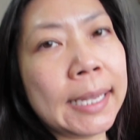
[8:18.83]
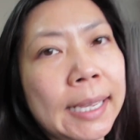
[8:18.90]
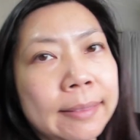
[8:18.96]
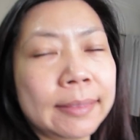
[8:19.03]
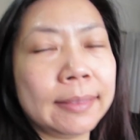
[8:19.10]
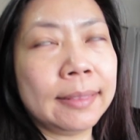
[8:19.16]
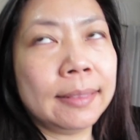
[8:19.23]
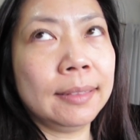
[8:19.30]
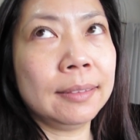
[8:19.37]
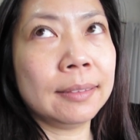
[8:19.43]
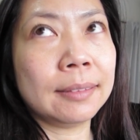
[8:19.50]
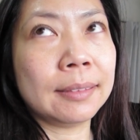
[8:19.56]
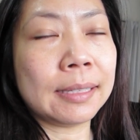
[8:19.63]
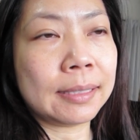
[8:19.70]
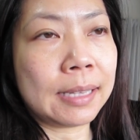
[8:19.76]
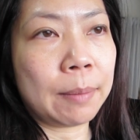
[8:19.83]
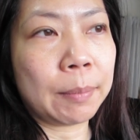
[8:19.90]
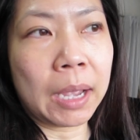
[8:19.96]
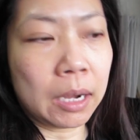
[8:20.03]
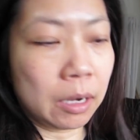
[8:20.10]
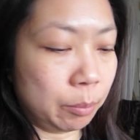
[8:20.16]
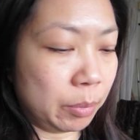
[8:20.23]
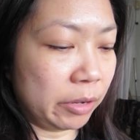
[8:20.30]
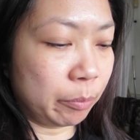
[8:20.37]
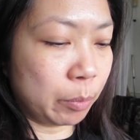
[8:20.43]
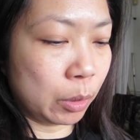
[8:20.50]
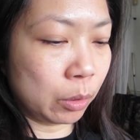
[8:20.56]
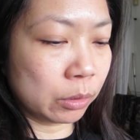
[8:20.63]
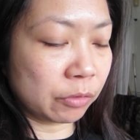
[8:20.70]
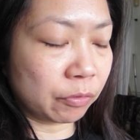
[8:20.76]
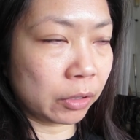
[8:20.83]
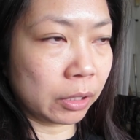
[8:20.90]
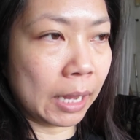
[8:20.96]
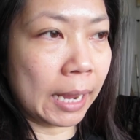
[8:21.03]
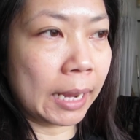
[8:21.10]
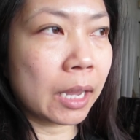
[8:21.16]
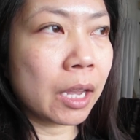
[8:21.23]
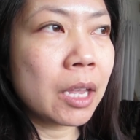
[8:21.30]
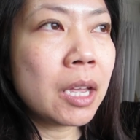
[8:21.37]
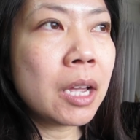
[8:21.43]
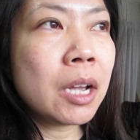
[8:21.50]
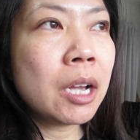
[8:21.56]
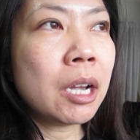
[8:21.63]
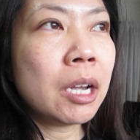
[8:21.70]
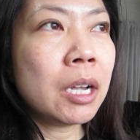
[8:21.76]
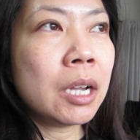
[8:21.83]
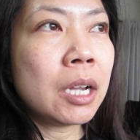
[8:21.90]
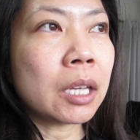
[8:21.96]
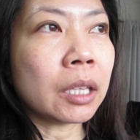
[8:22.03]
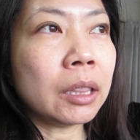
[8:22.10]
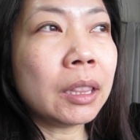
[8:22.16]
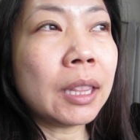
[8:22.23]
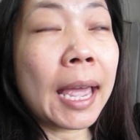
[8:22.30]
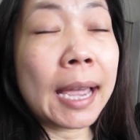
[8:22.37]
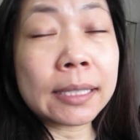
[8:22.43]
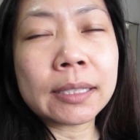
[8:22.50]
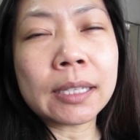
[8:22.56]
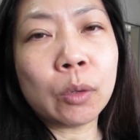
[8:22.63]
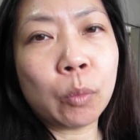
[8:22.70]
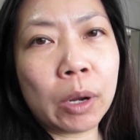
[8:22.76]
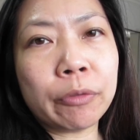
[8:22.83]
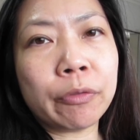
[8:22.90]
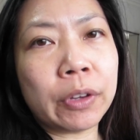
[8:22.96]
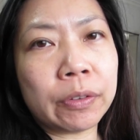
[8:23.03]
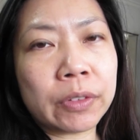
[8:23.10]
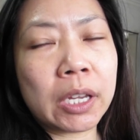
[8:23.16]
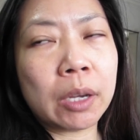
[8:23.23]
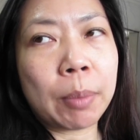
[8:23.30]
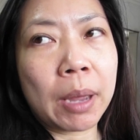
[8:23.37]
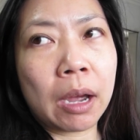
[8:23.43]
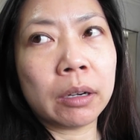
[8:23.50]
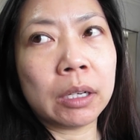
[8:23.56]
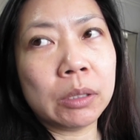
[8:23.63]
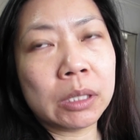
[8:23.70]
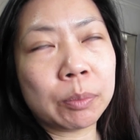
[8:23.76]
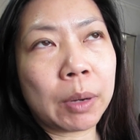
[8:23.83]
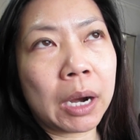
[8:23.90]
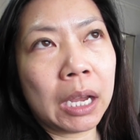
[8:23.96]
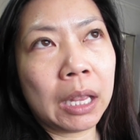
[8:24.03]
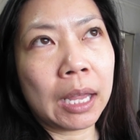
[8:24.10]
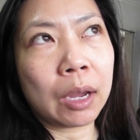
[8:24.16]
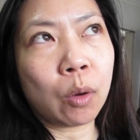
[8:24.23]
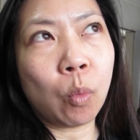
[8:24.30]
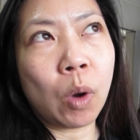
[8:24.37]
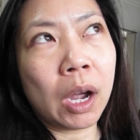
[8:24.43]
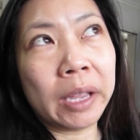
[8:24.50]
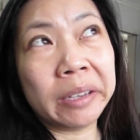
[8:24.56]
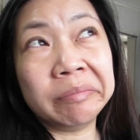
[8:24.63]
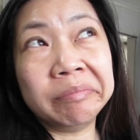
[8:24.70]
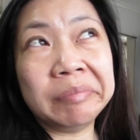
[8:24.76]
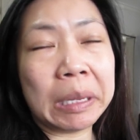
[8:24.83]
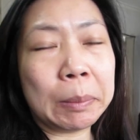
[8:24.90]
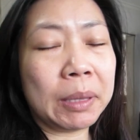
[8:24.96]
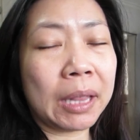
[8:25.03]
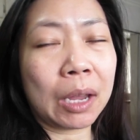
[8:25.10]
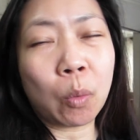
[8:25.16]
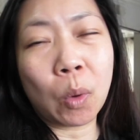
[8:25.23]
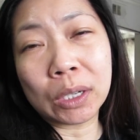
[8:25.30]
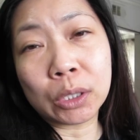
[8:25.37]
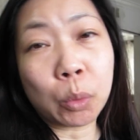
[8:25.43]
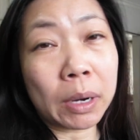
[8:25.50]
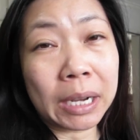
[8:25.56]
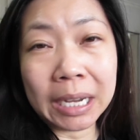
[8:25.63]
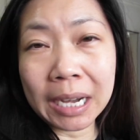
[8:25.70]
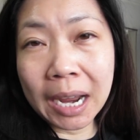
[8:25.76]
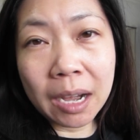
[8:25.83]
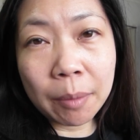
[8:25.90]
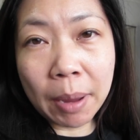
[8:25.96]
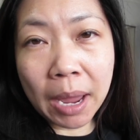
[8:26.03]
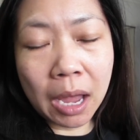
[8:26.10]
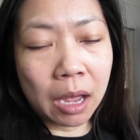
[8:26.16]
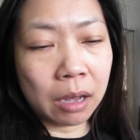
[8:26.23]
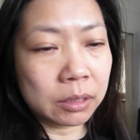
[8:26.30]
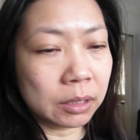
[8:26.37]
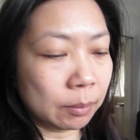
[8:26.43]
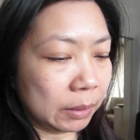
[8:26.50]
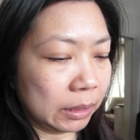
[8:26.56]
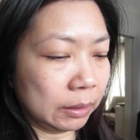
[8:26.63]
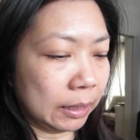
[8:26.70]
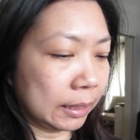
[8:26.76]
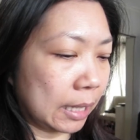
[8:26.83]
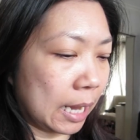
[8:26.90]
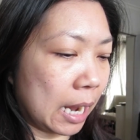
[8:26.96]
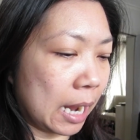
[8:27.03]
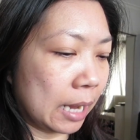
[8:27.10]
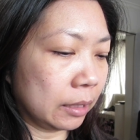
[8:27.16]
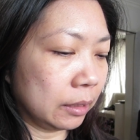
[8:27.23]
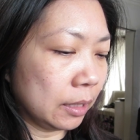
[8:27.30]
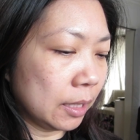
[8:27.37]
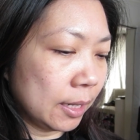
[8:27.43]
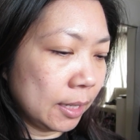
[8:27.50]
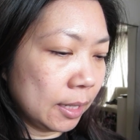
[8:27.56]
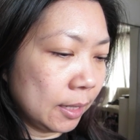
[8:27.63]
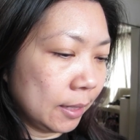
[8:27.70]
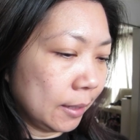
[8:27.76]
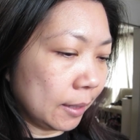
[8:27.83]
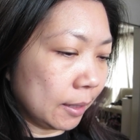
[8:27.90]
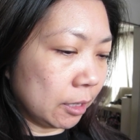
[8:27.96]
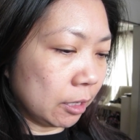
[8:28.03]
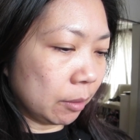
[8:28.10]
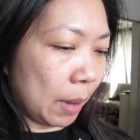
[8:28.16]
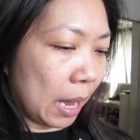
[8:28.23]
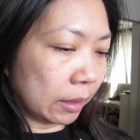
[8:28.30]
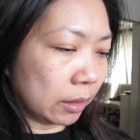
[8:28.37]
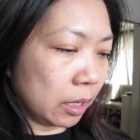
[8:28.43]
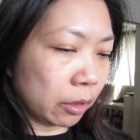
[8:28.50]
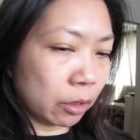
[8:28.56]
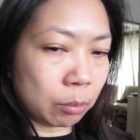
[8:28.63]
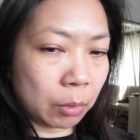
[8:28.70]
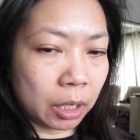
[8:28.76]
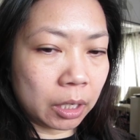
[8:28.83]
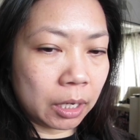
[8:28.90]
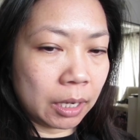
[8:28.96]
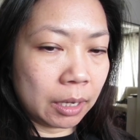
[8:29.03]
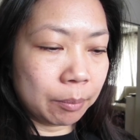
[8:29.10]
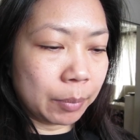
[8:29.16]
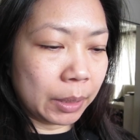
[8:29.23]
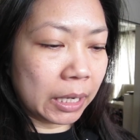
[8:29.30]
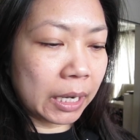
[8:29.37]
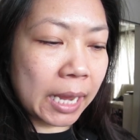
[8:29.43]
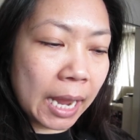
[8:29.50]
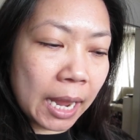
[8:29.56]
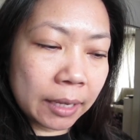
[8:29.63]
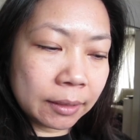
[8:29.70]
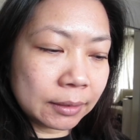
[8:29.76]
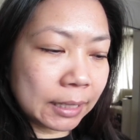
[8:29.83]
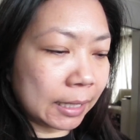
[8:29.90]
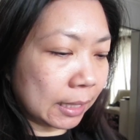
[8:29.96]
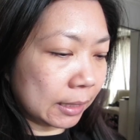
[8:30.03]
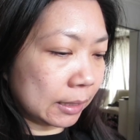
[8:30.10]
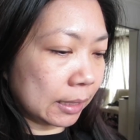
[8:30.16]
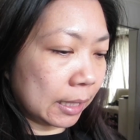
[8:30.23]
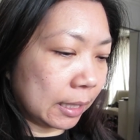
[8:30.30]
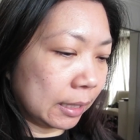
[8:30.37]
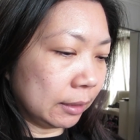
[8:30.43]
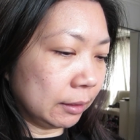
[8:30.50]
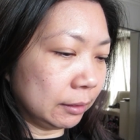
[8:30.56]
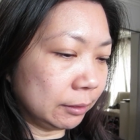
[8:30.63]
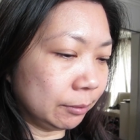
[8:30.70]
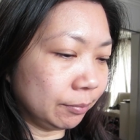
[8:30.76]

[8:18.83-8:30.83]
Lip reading: get the same kind of beef bones for like less than $1.50 a pound. It was probably like $1.29 a pound, something like that, at the other market. But again, like I said,